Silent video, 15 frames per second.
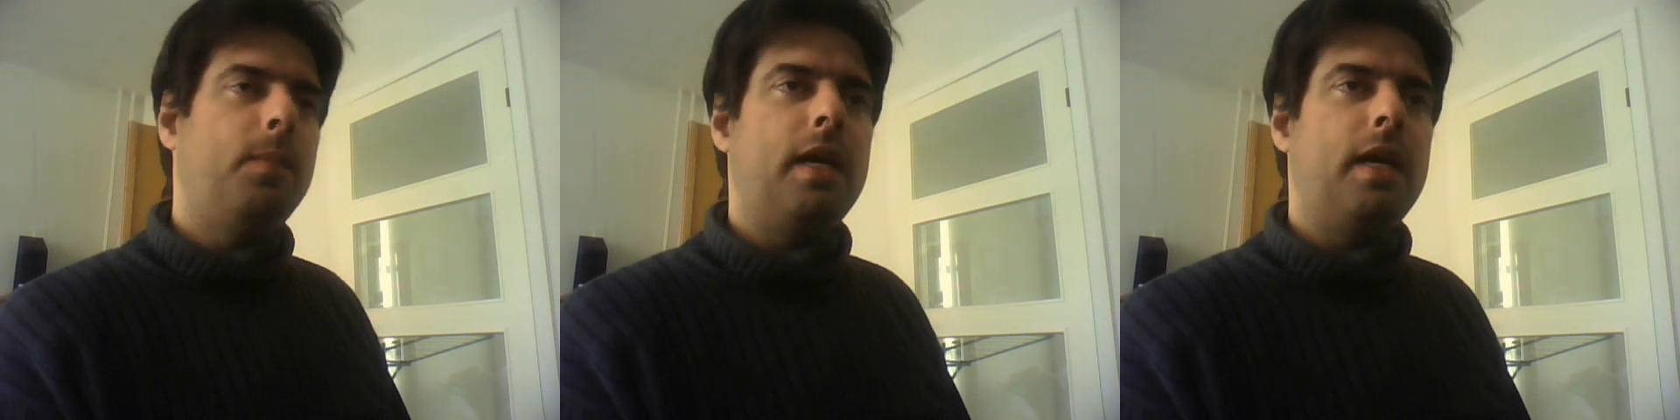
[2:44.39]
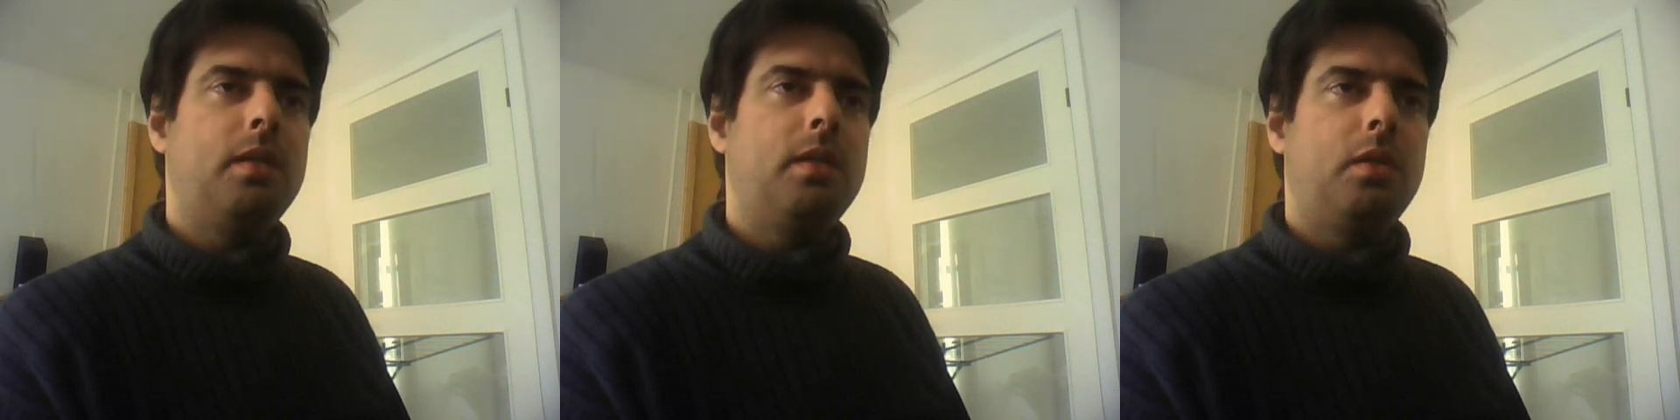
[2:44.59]

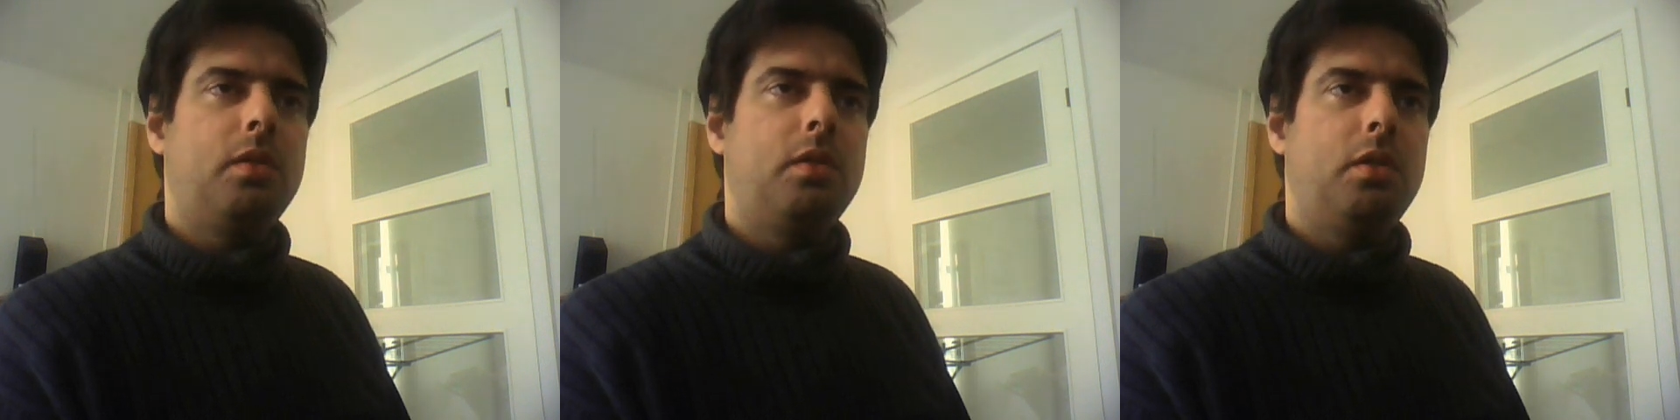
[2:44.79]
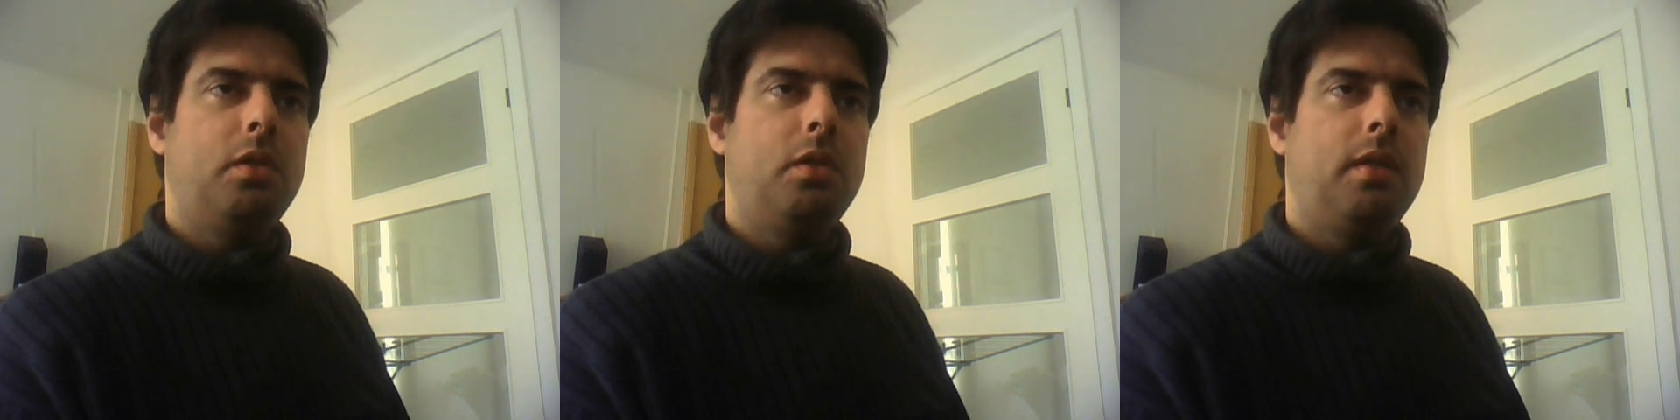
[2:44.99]
wise, I
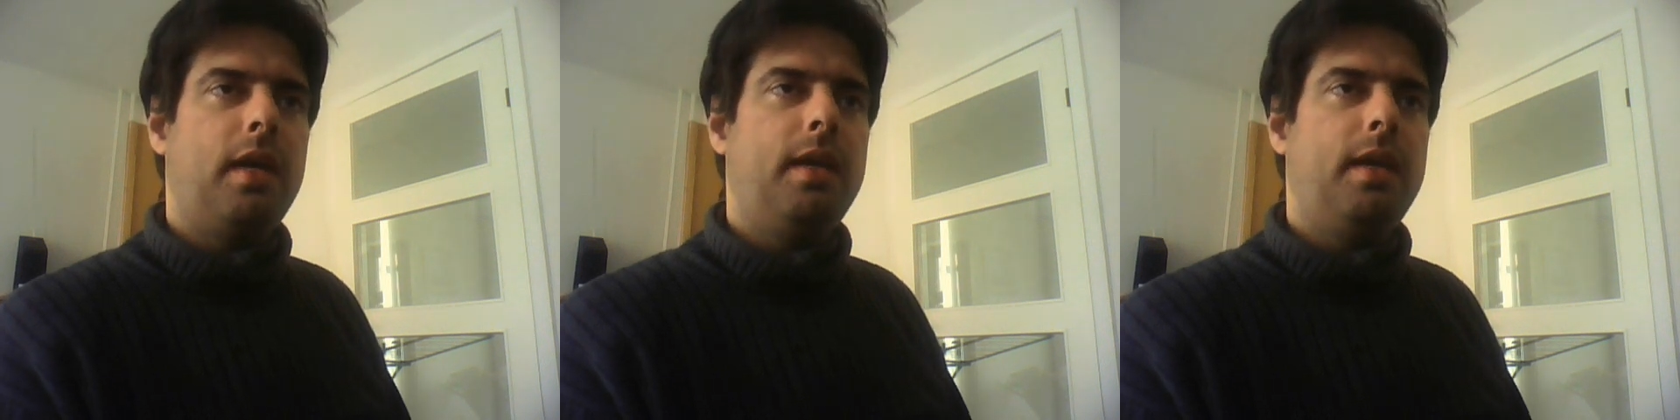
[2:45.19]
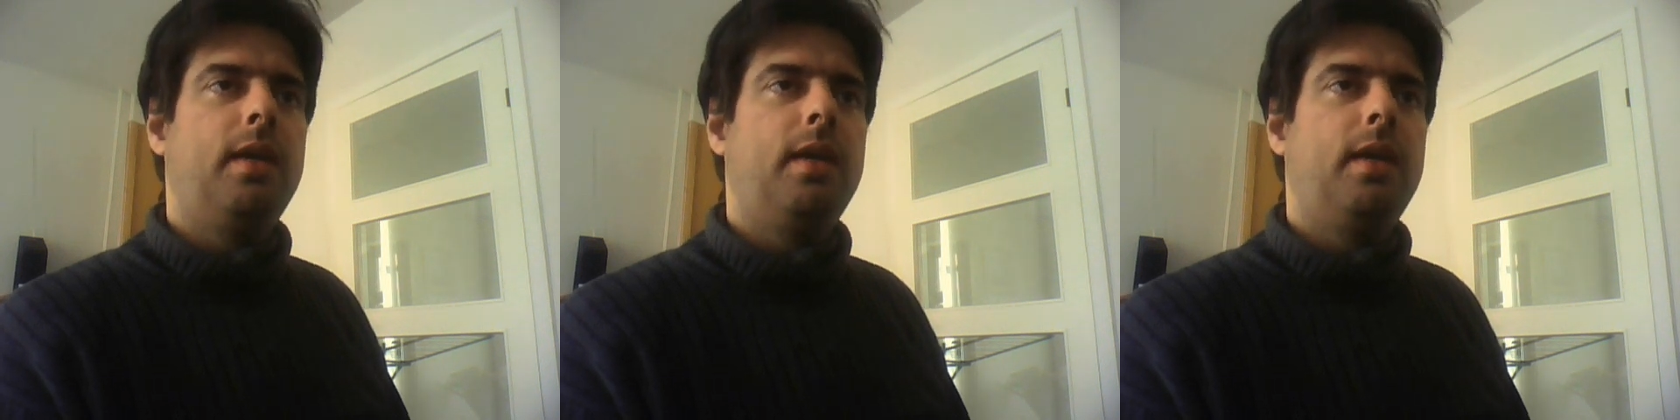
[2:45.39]
should
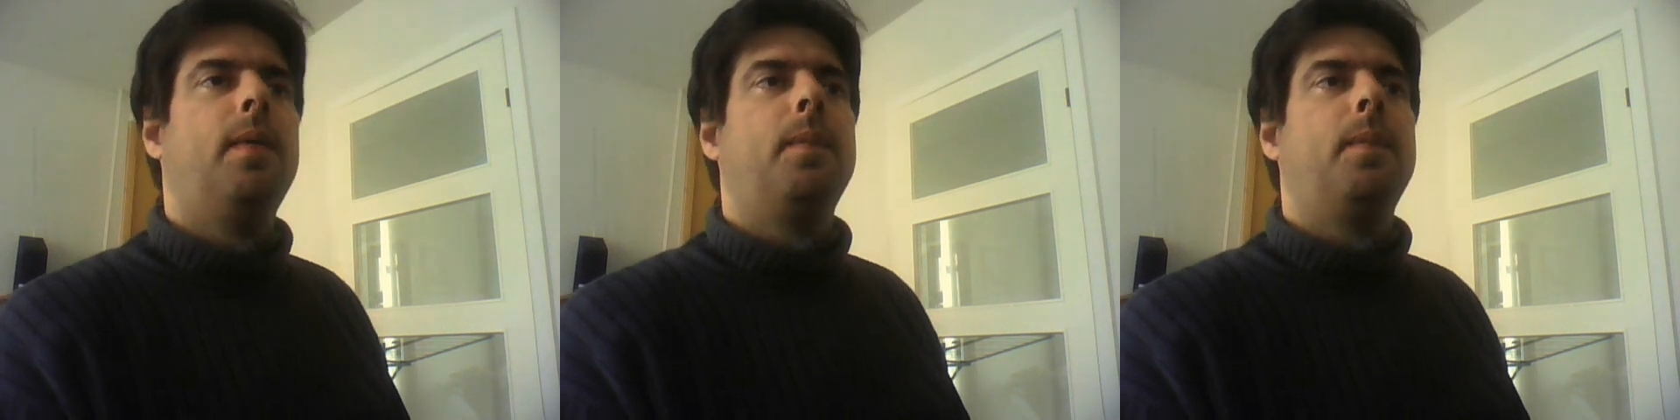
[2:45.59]
say